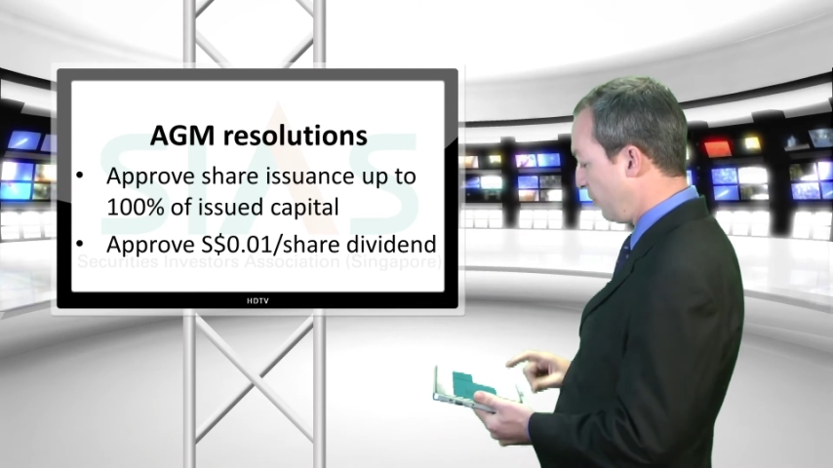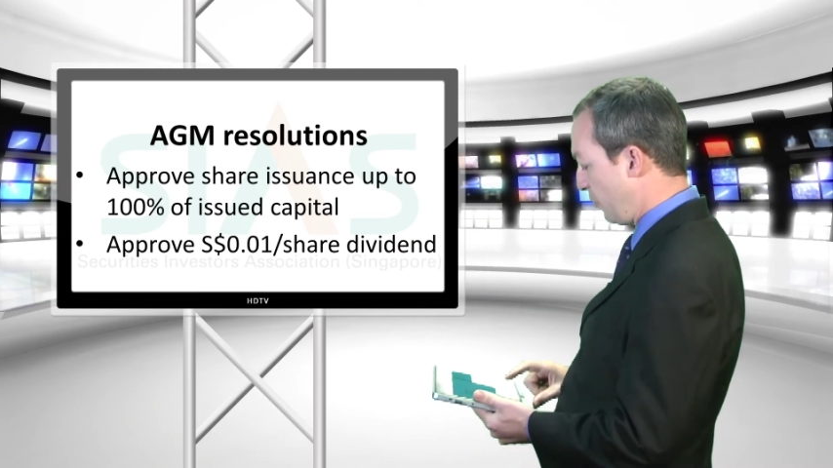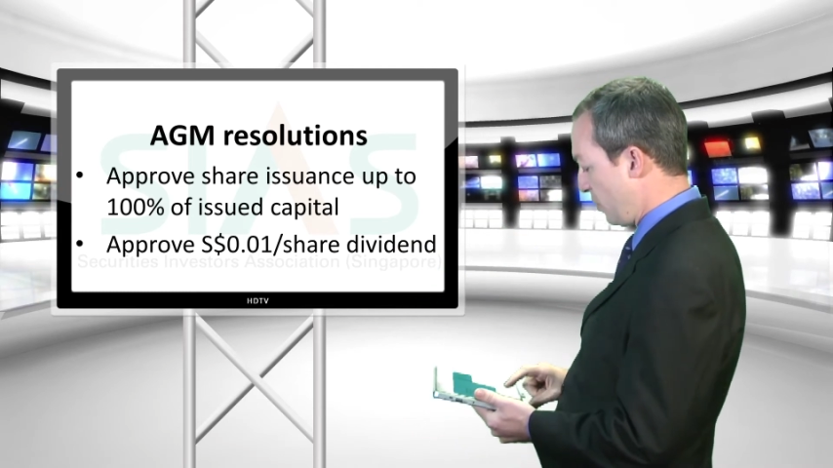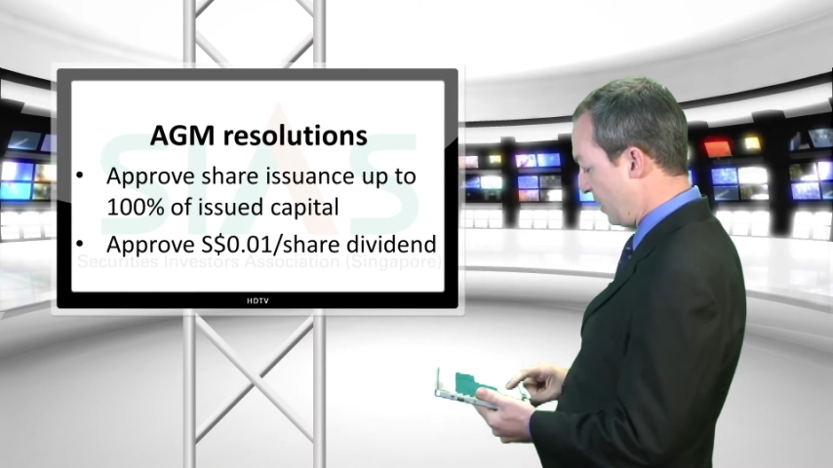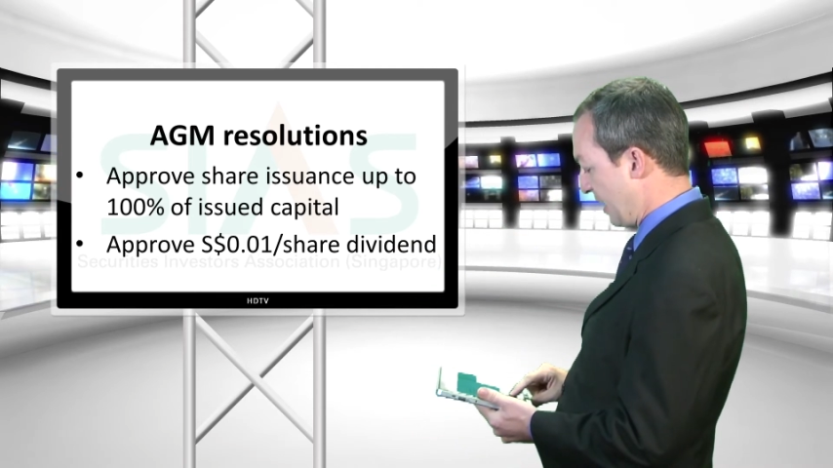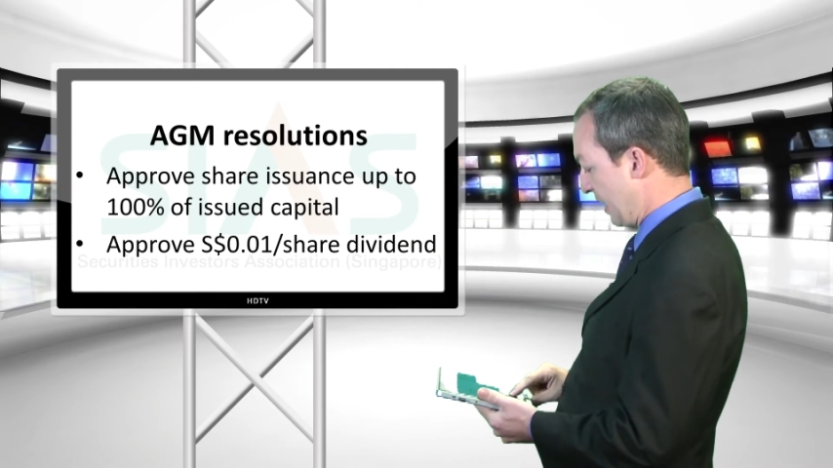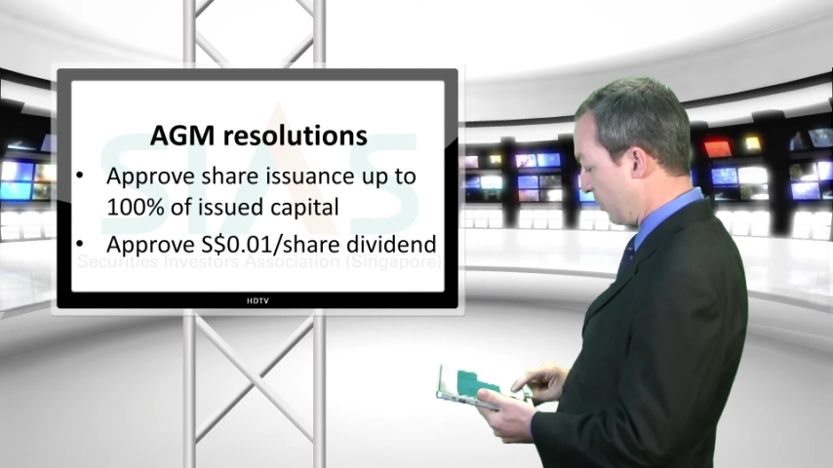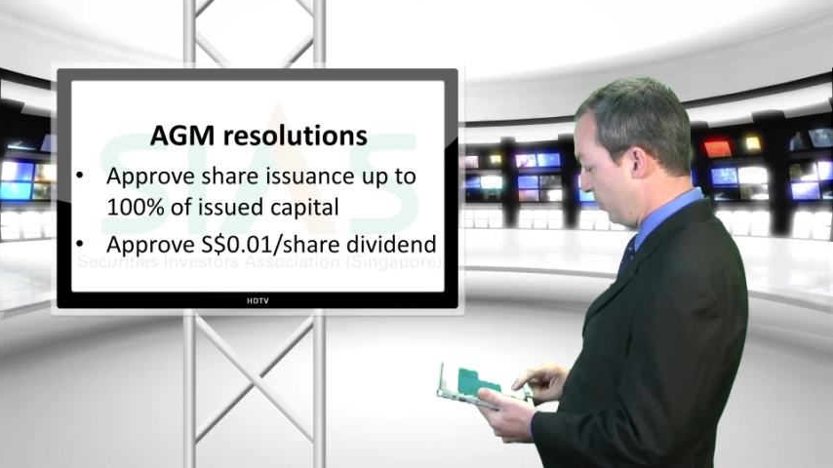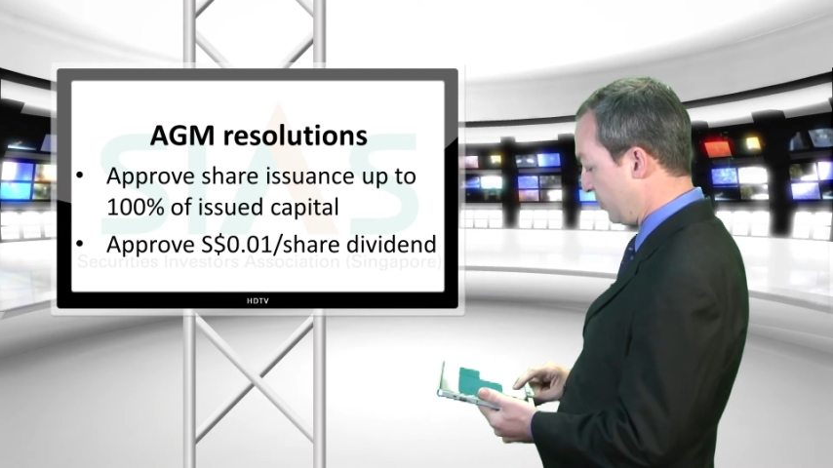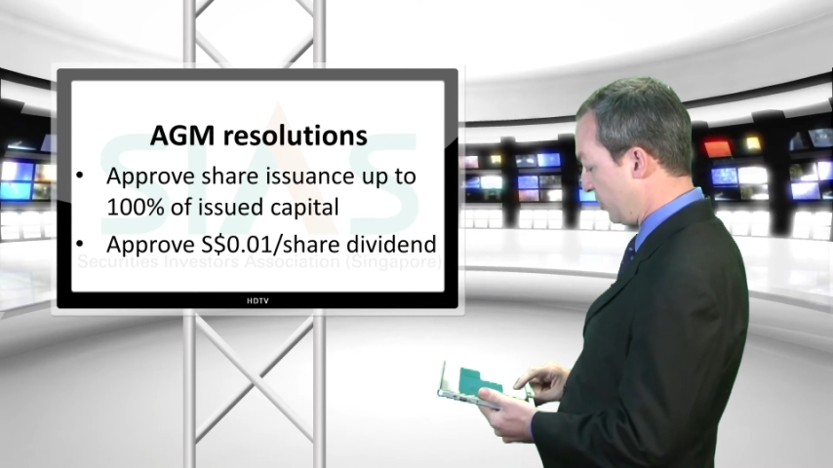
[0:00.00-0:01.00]
further
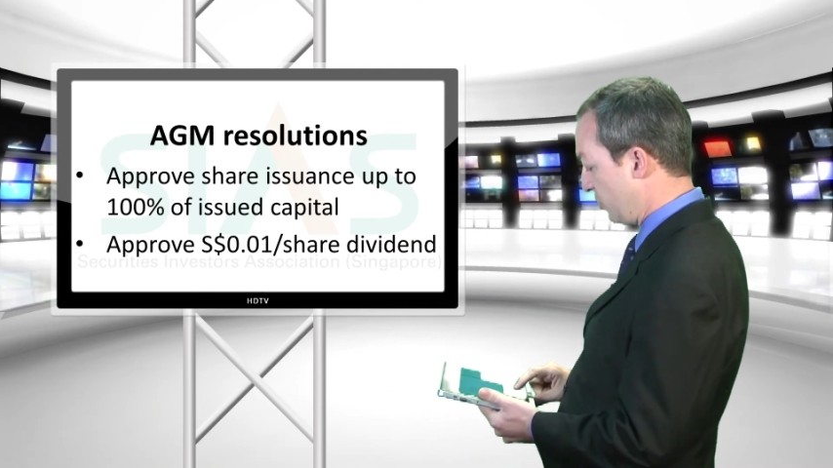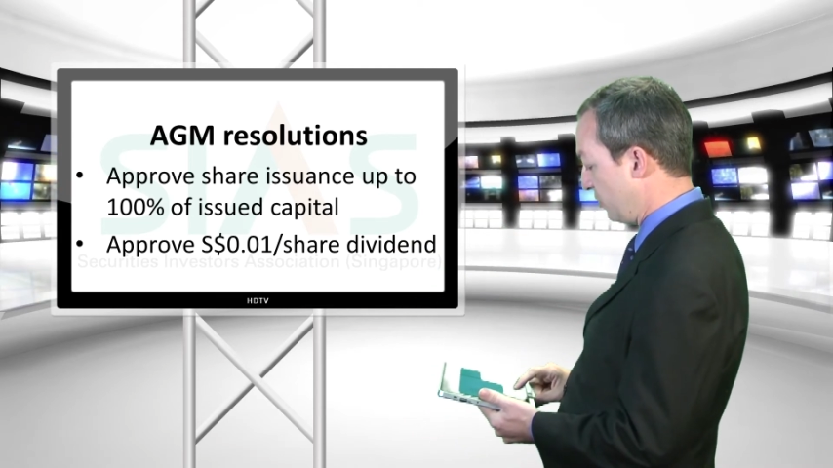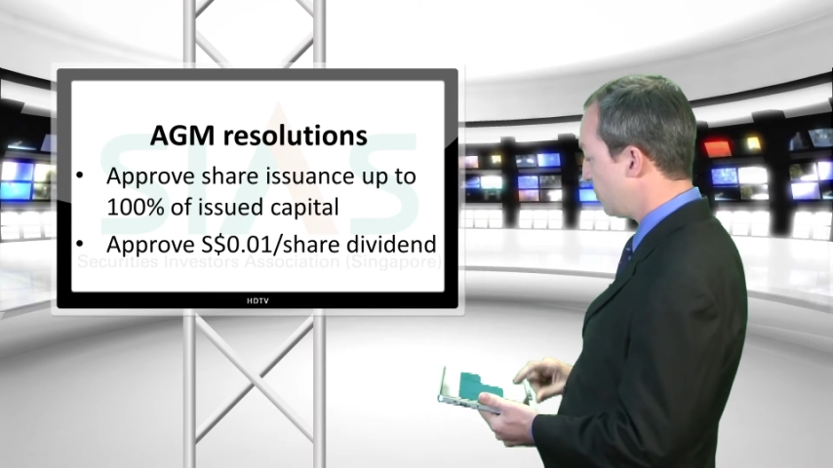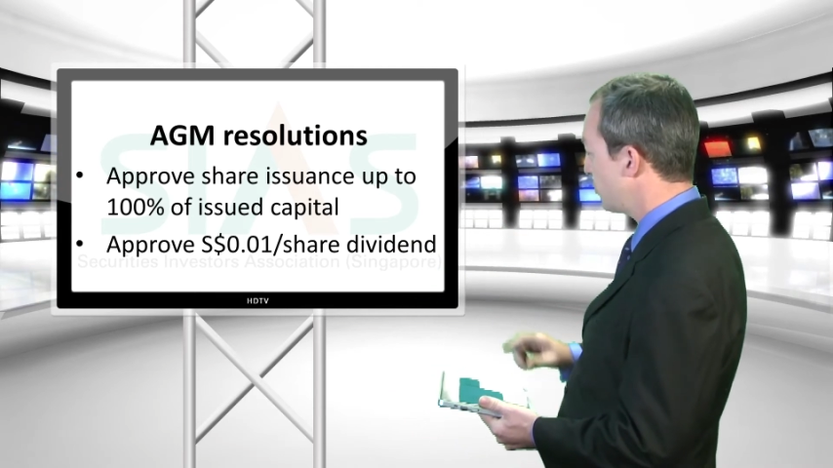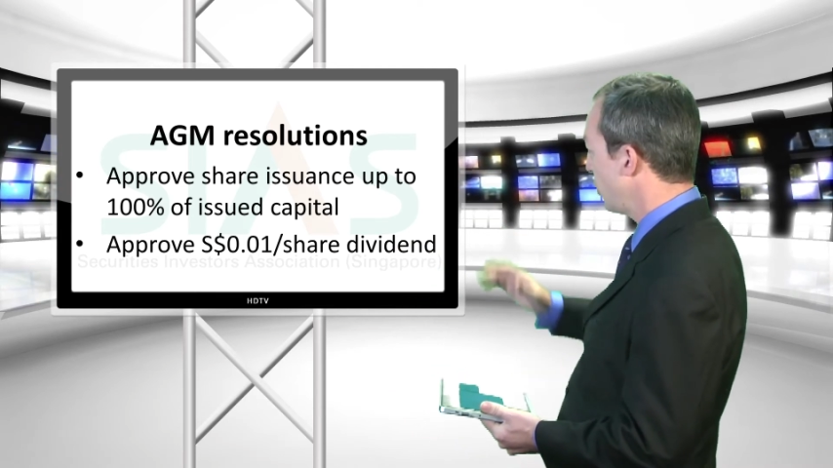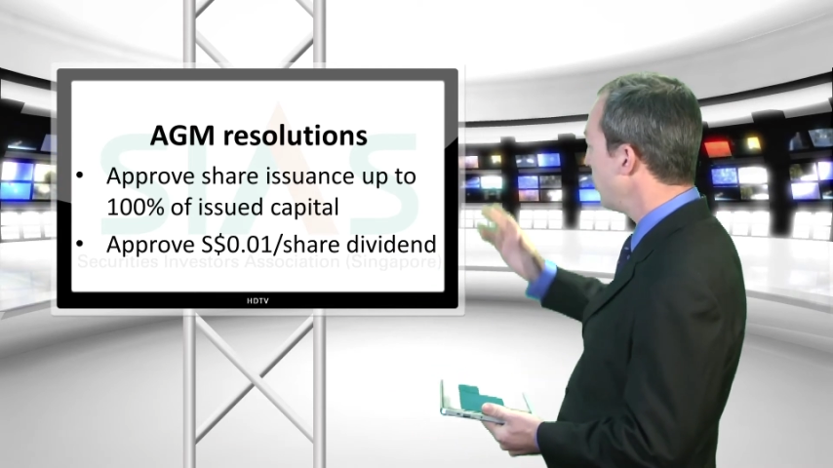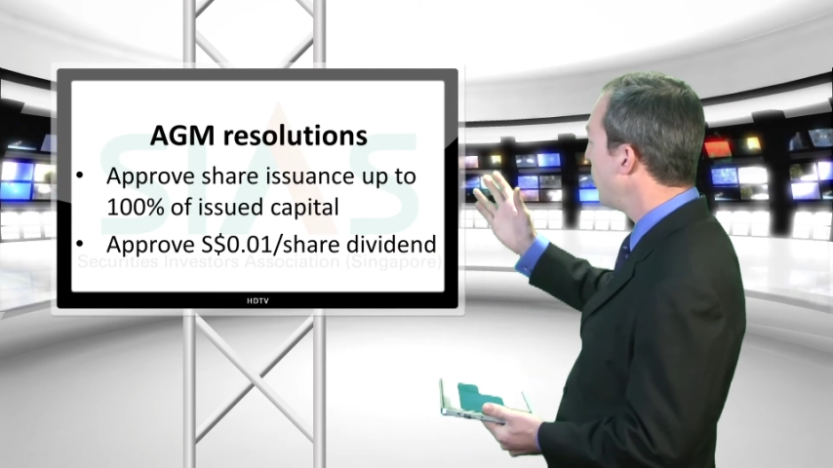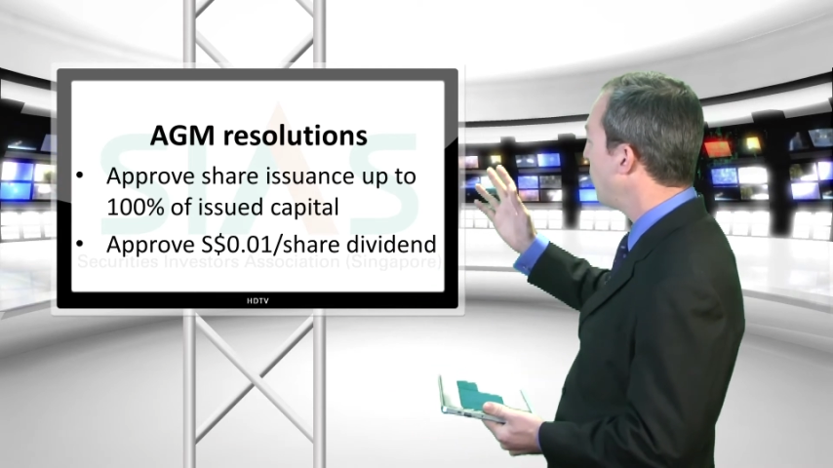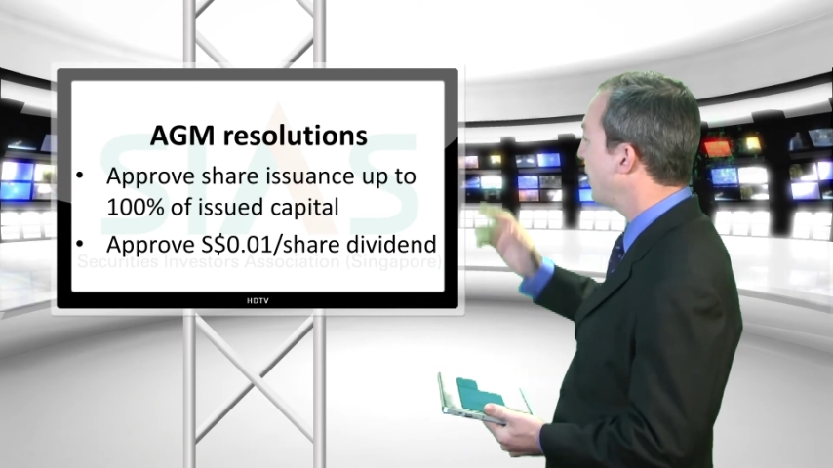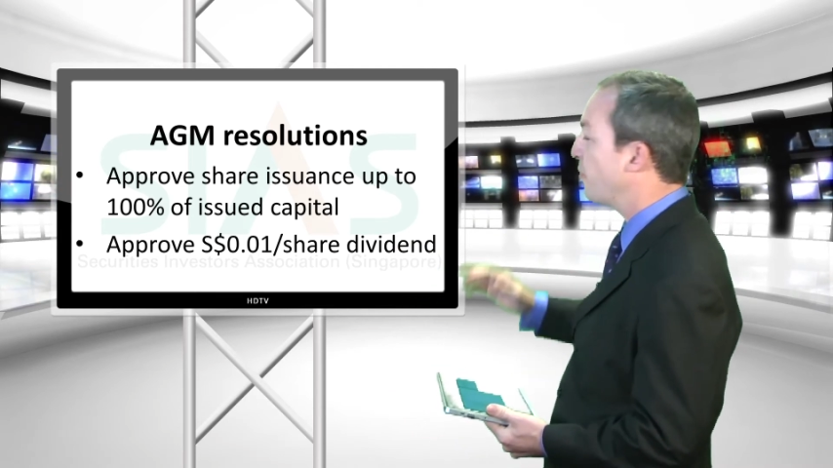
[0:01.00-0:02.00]
acquisitions? So
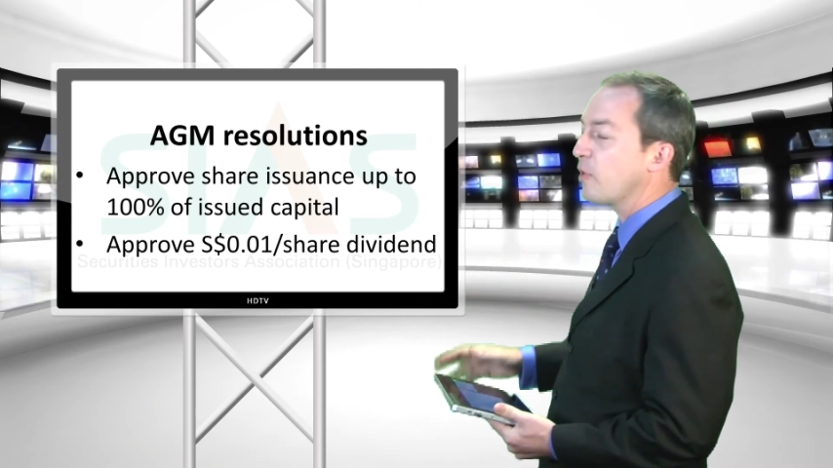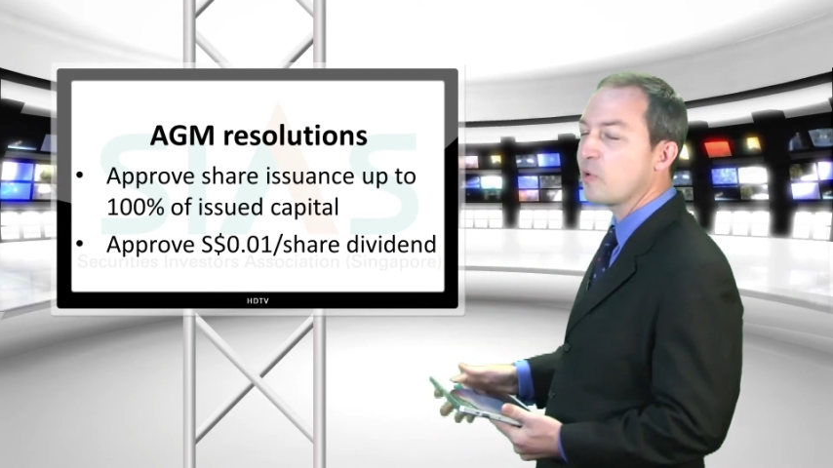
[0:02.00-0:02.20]
one of the